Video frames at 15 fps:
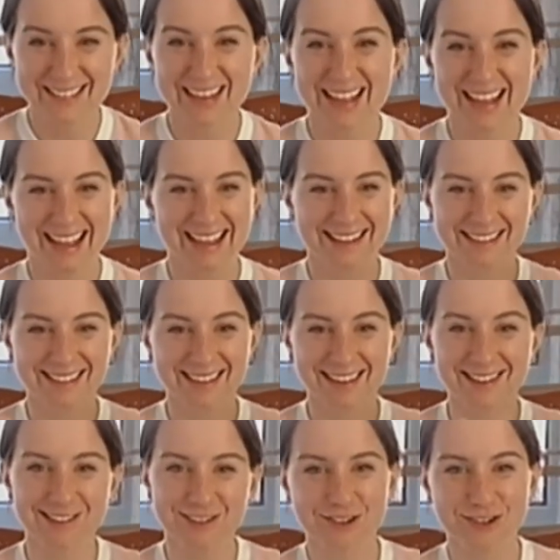He just has
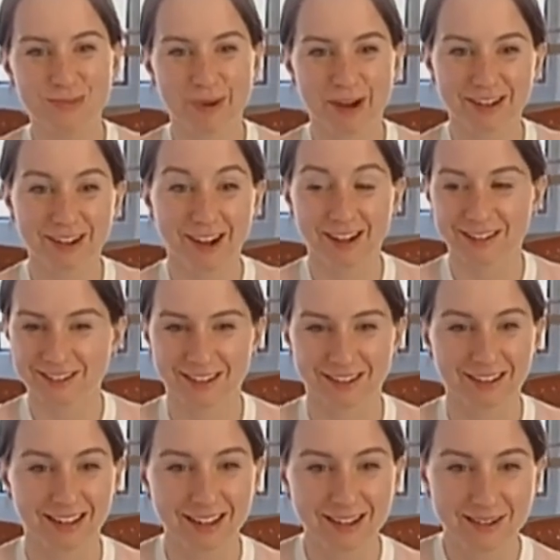YouTube on
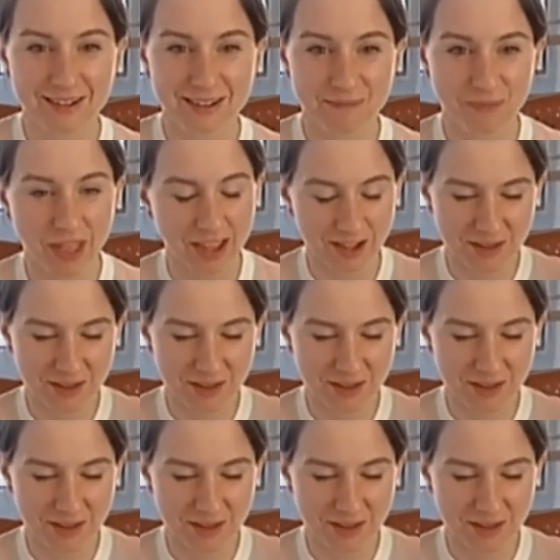constantly, like